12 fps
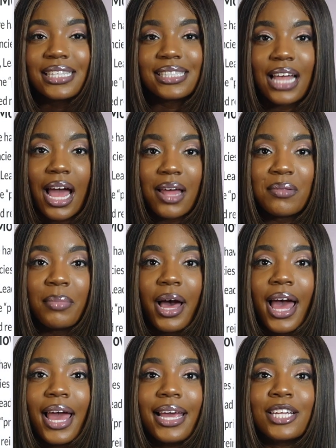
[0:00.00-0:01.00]
signed
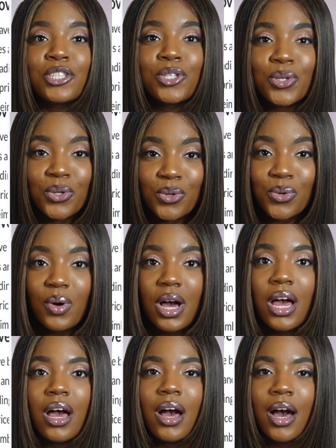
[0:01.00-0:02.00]
by
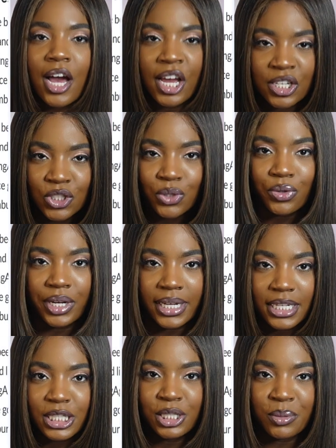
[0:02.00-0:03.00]

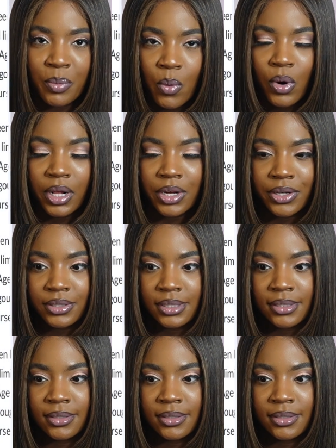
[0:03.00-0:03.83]
200 supporters.